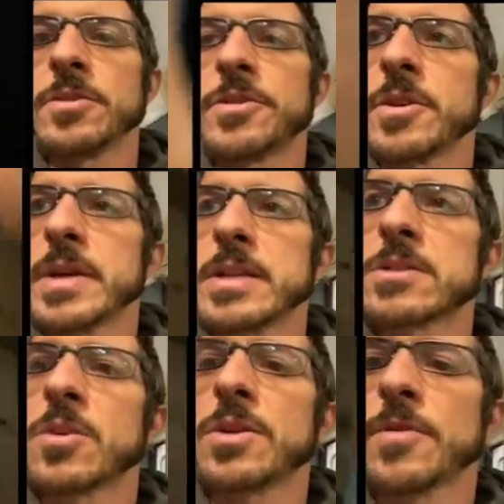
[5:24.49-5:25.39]
to it
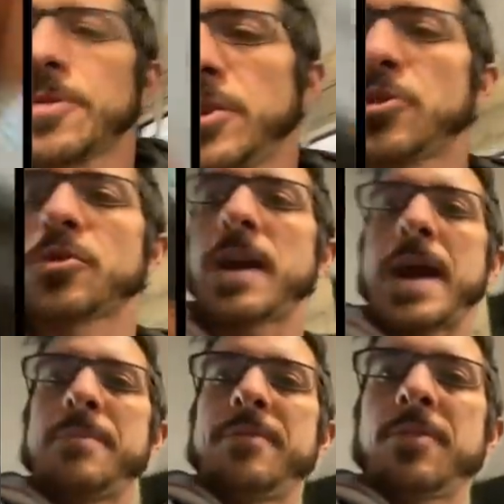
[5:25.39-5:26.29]
so whenever you
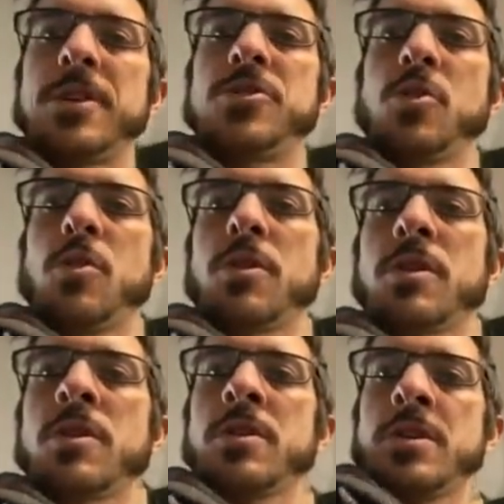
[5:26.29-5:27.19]
grab for a
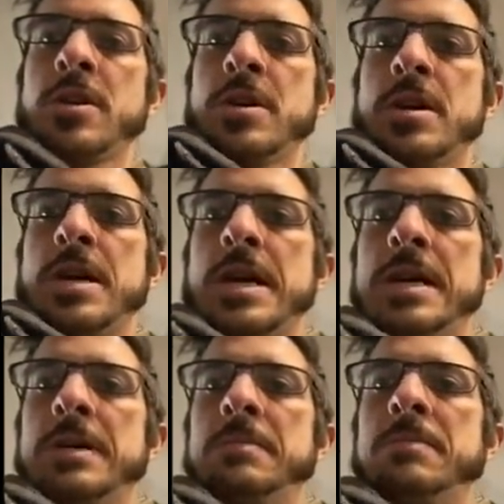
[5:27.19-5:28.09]
door
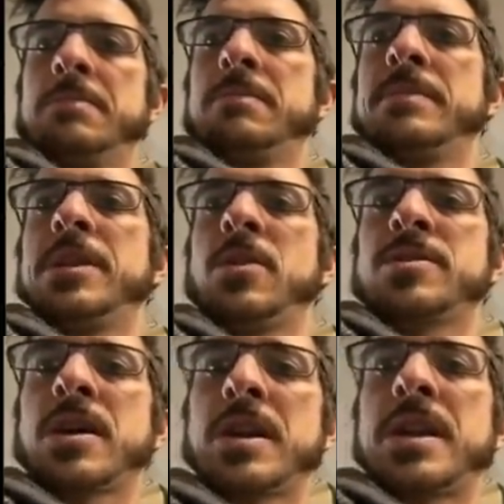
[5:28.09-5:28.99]
um, you know,
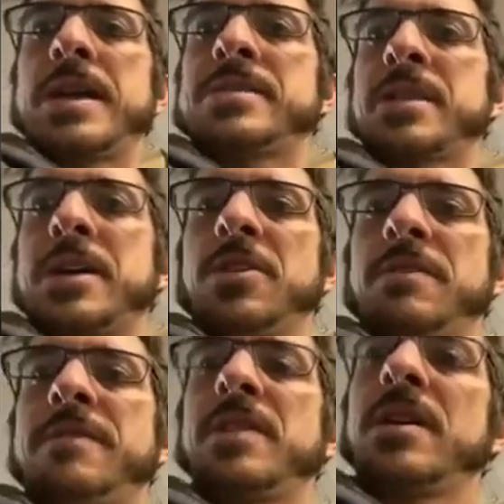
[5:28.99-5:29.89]
it's got a nice secure
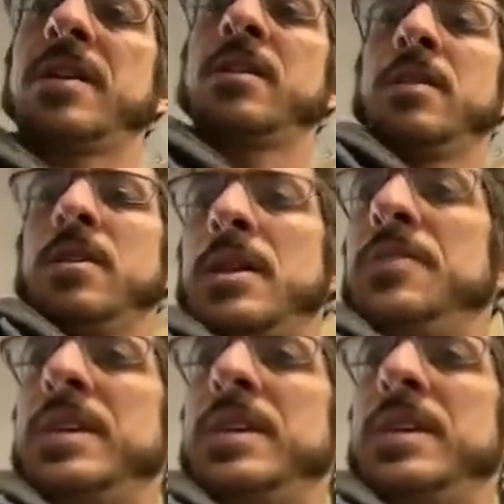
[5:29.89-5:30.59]
feeling. And